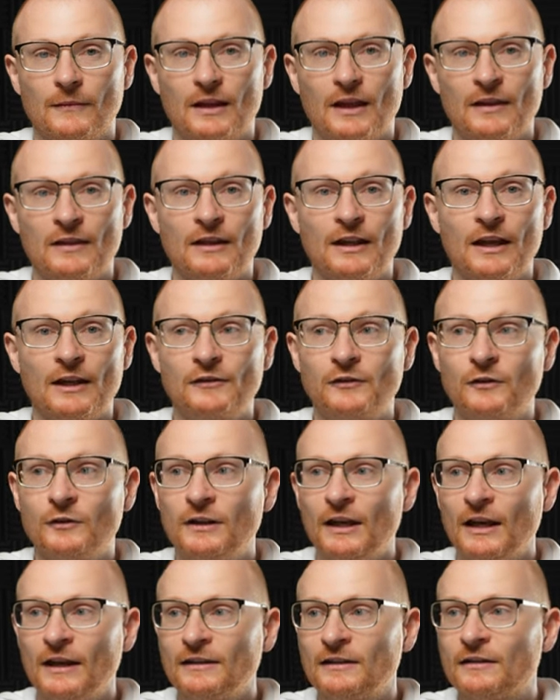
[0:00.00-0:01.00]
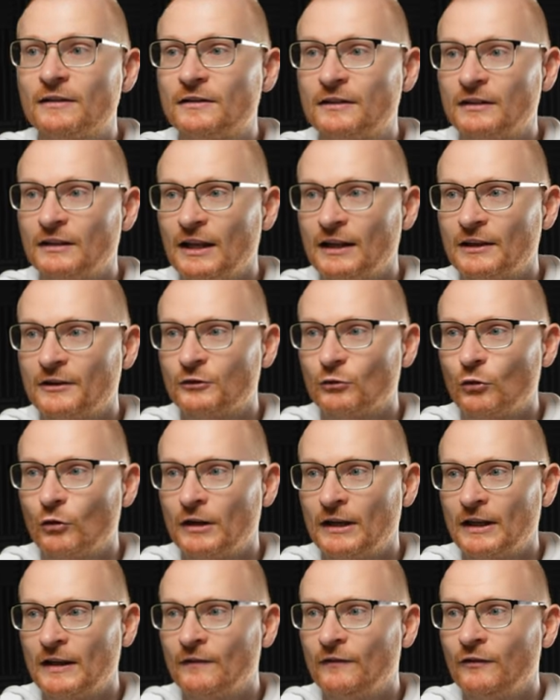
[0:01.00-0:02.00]
the last few days, Solana saw an
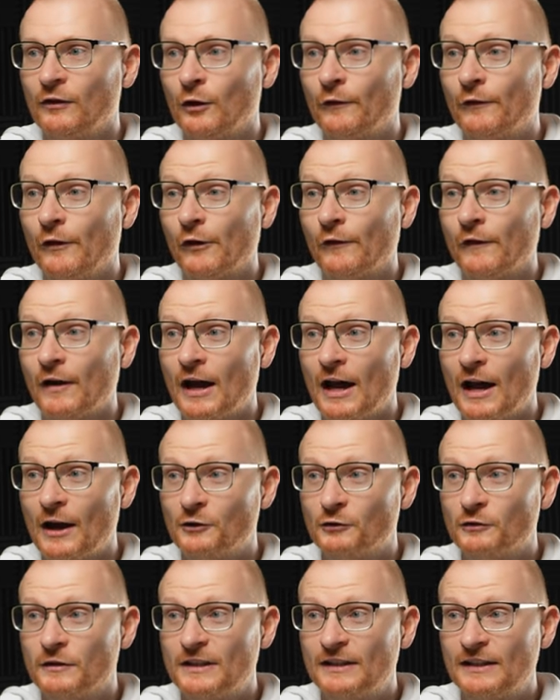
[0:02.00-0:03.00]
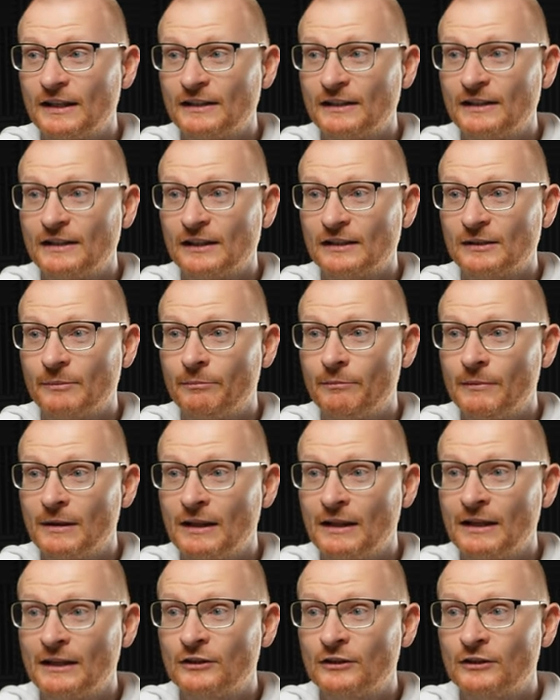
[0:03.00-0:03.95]
inflow of over $166 million